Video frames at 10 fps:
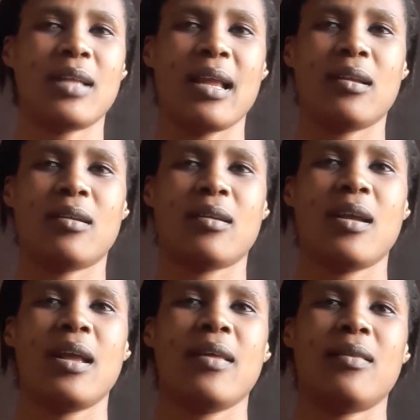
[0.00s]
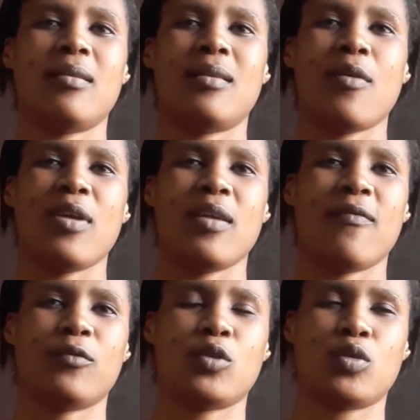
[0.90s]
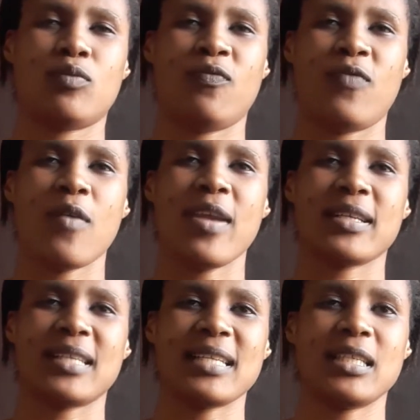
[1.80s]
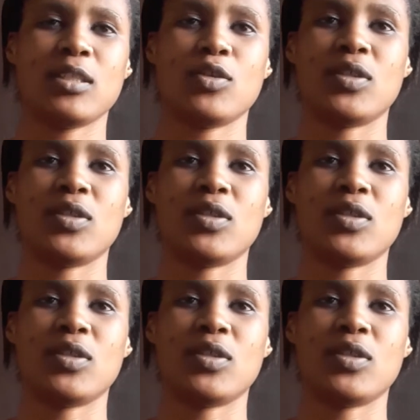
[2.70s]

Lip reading: Like, they were very excited to